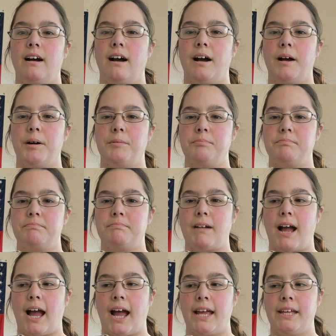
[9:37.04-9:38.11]

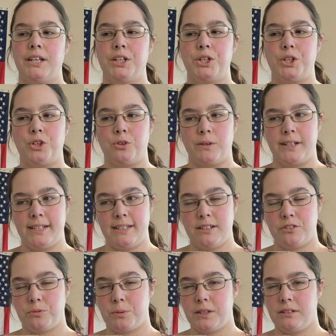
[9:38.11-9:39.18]
I enjoyed
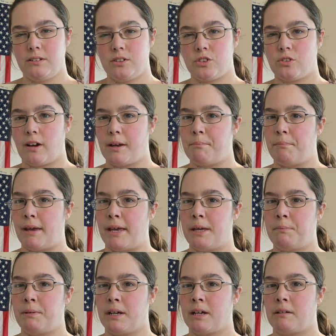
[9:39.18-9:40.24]
this one, so I
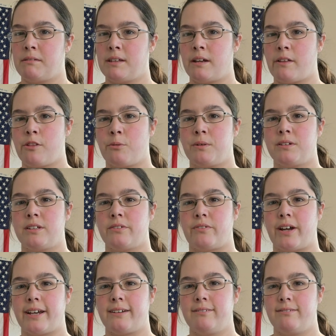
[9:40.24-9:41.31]
may pick up the other ones if
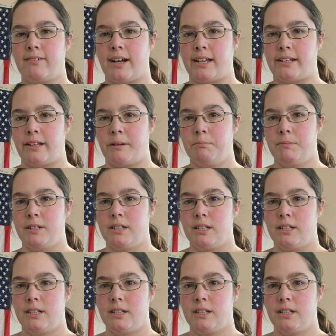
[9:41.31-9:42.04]
I can find them.